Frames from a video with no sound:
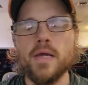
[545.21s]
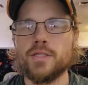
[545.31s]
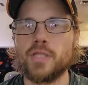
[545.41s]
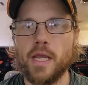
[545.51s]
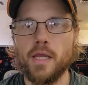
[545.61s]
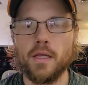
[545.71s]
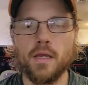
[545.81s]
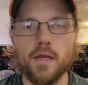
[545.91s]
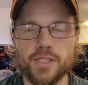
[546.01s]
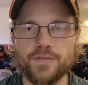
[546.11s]
staying
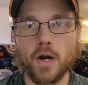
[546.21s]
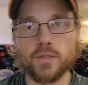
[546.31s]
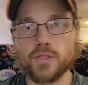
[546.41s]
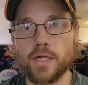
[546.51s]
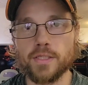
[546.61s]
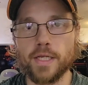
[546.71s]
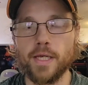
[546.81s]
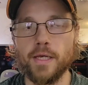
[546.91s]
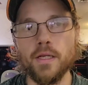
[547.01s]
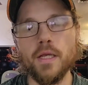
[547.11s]
as far outside as I
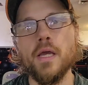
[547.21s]
can,